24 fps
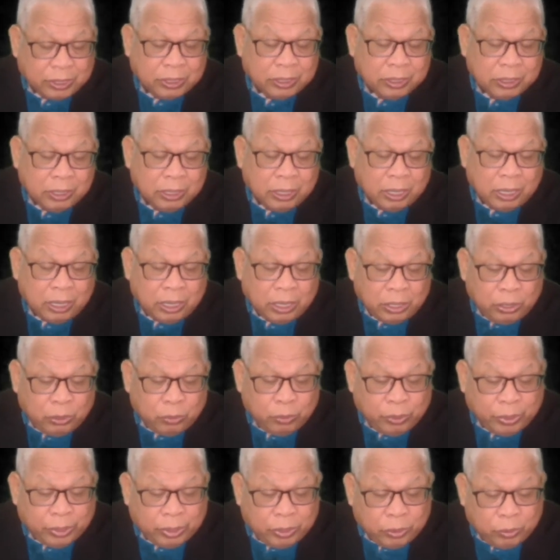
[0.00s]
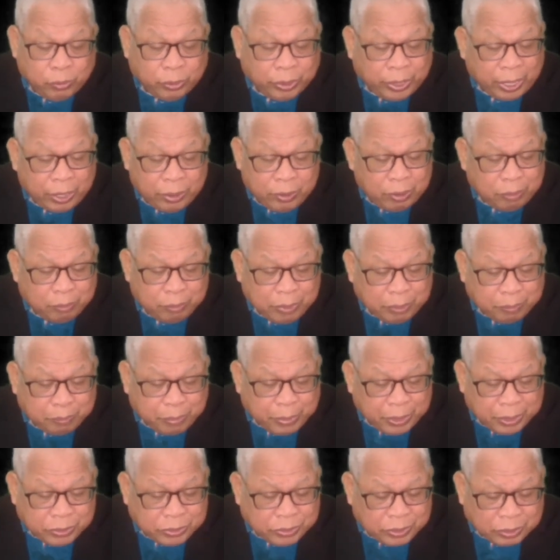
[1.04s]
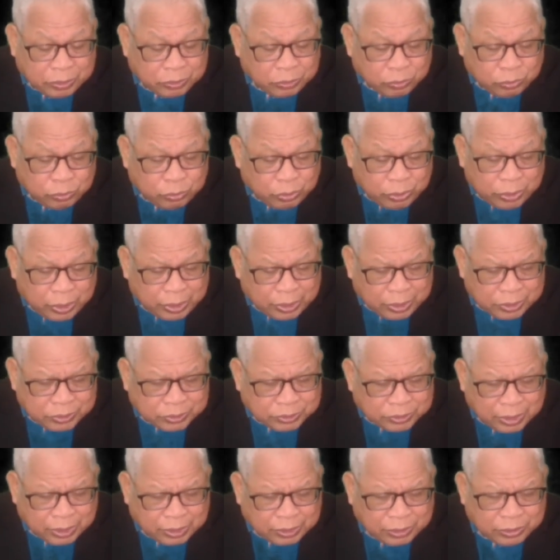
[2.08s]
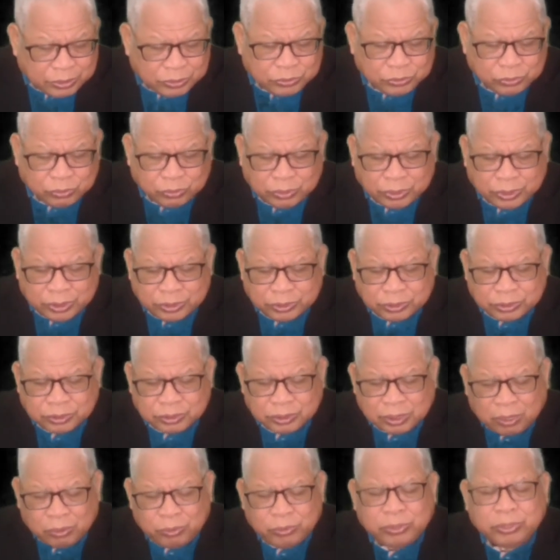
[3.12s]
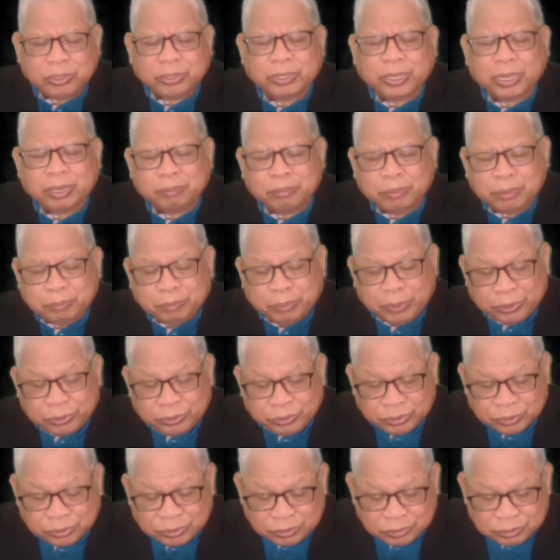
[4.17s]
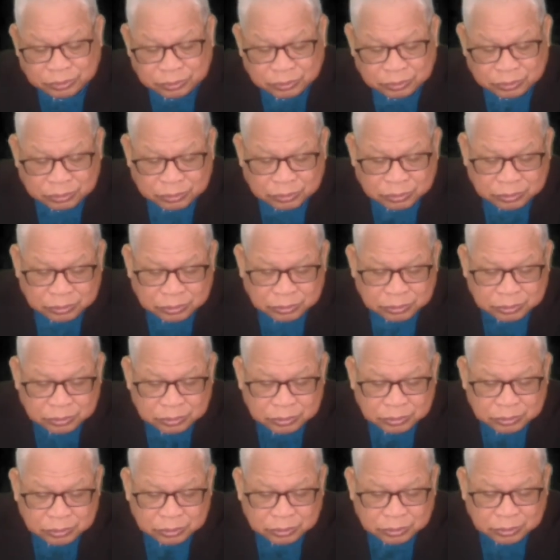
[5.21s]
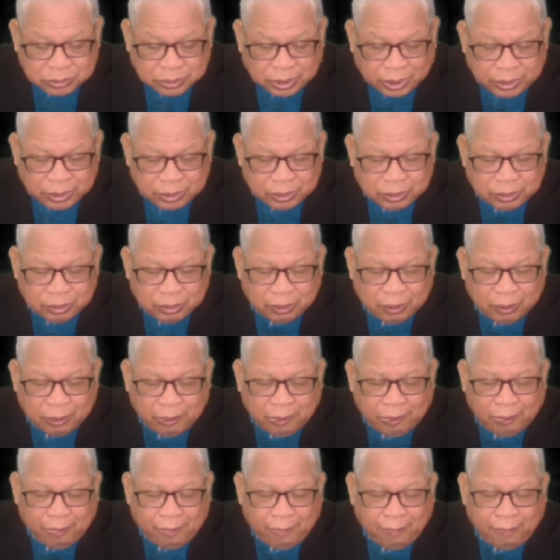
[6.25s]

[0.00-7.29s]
You see, you cannot be patient. You don't understand this knowledge. How you can be patient? Right?